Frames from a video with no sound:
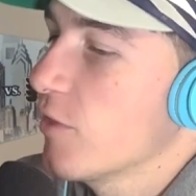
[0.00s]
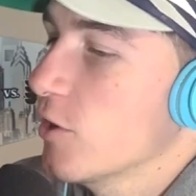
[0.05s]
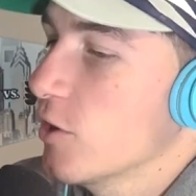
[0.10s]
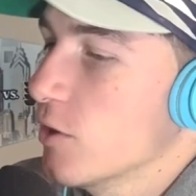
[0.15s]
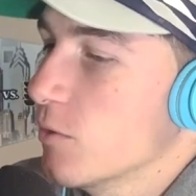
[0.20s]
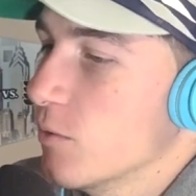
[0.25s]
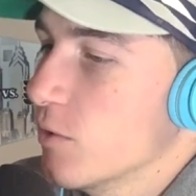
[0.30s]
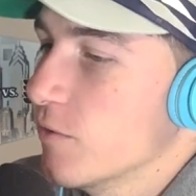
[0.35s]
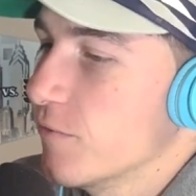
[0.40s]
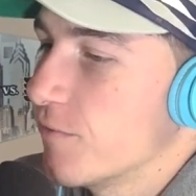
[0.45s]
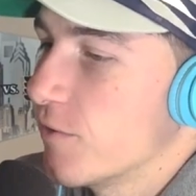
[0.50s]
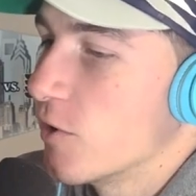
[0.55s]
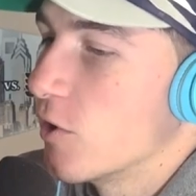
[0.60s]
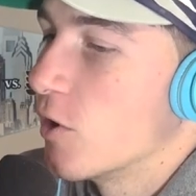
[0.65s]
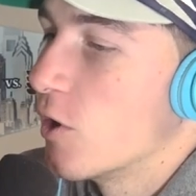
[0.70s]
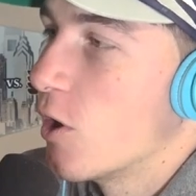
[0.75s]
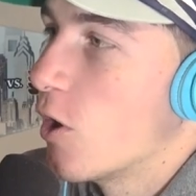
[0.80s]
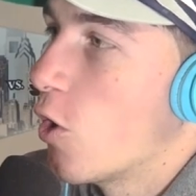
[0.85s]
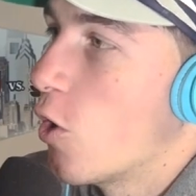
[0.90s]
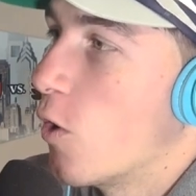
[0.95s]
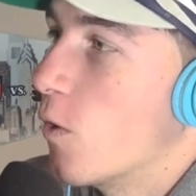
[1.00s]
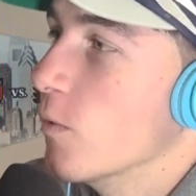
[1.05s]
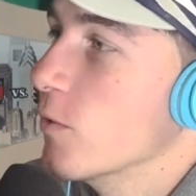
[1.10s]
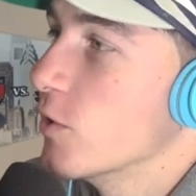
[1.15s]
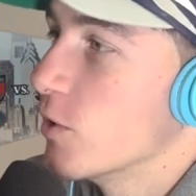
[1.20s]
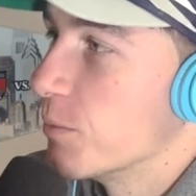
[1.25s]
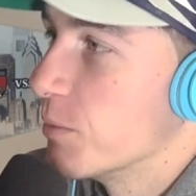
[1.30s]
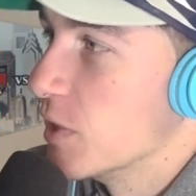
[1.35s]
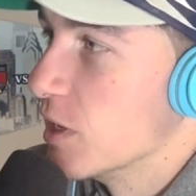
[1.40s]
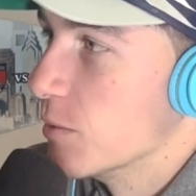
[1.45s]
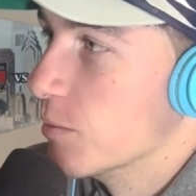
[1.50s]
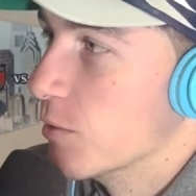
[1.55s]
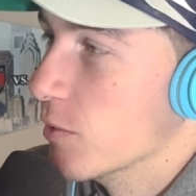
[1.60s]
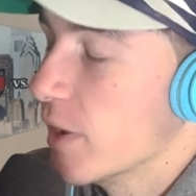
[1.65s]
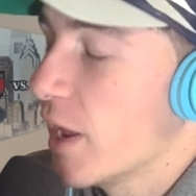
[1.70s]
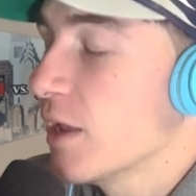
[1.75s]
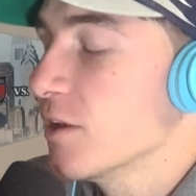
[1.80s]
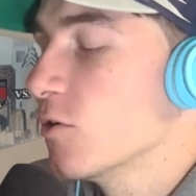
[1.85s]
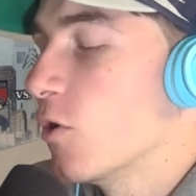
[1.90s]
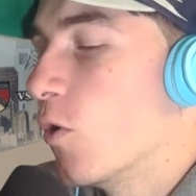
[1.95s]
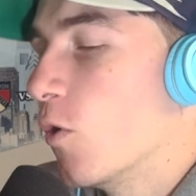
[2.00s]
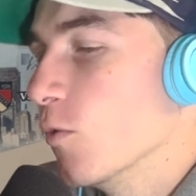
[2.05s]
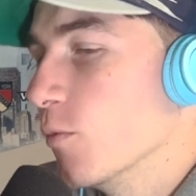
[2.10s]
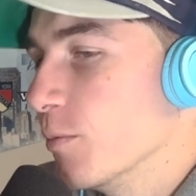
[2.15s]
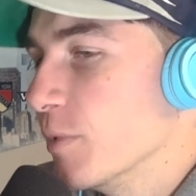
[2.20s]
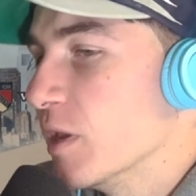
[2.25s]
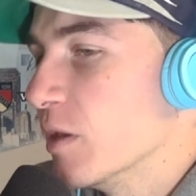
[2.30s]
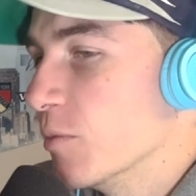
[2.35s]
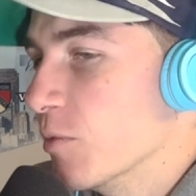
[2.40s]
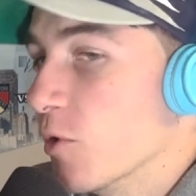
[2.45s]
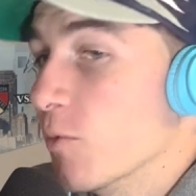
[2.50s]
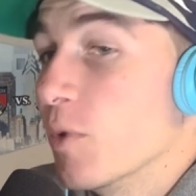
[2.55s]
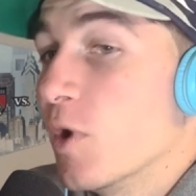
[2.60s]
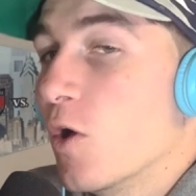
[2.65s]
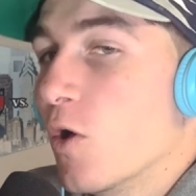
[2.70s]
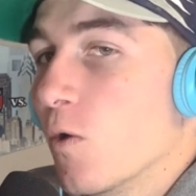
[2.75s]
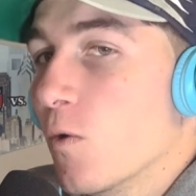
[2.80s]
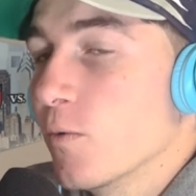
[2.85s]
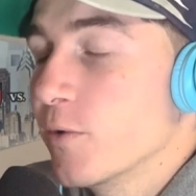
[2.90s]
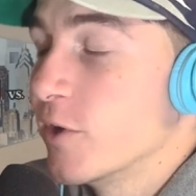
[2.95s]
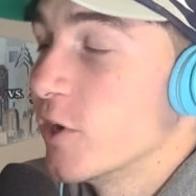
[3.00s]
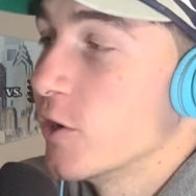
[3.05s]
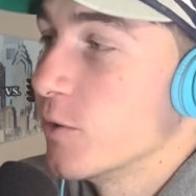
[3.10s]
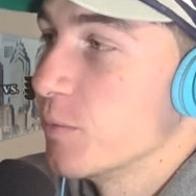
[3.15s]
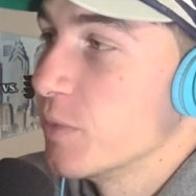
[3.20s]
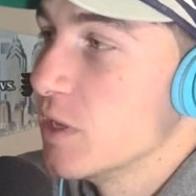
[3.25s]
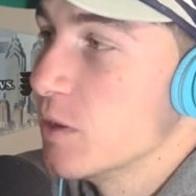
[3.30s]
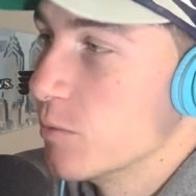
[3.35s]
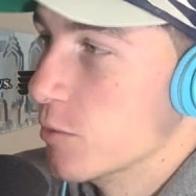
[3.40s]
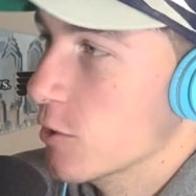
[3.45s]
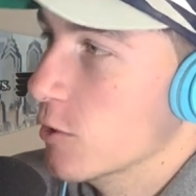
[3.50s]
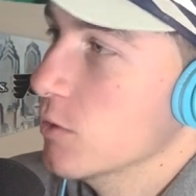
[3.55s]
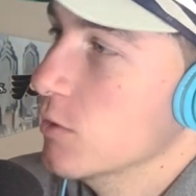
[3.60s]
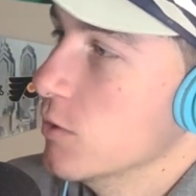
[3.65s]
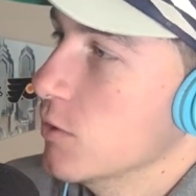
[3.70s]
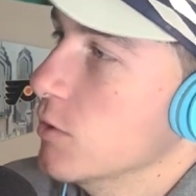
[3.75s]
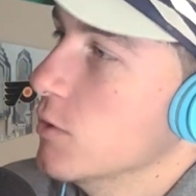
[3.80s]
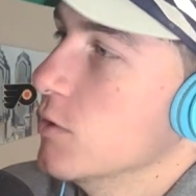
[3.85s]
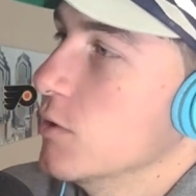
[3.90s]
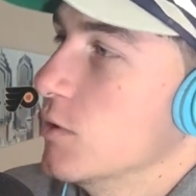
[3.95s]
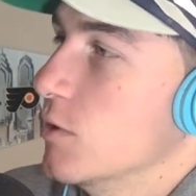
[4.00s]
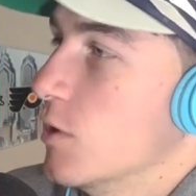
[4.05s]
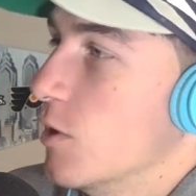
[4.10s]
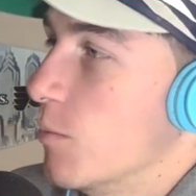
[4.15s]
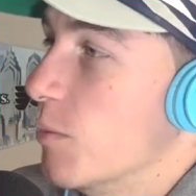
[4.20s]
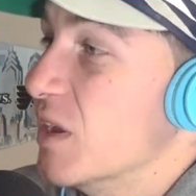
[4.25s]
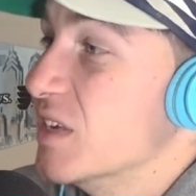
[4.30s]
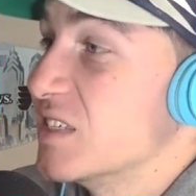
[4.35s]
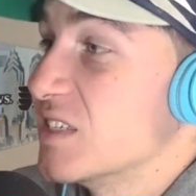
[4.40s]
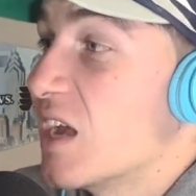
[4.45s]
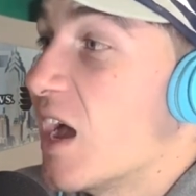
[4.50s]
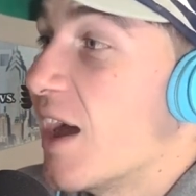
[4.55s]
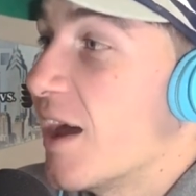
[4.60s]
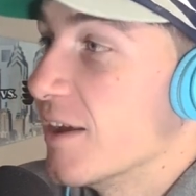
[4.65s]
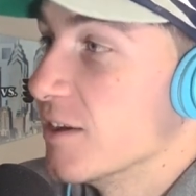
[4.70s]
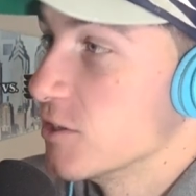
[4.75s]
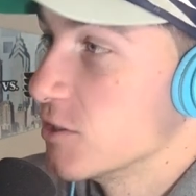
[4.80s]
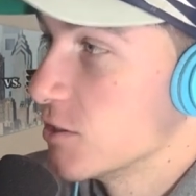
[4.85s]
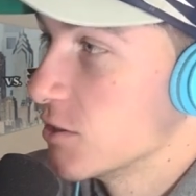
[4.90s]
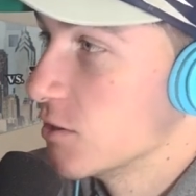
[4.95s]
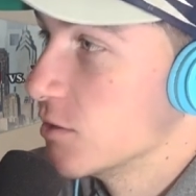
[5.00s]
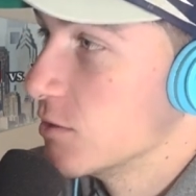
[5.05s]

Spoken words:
good one for older people, not old people, but older people. Massage.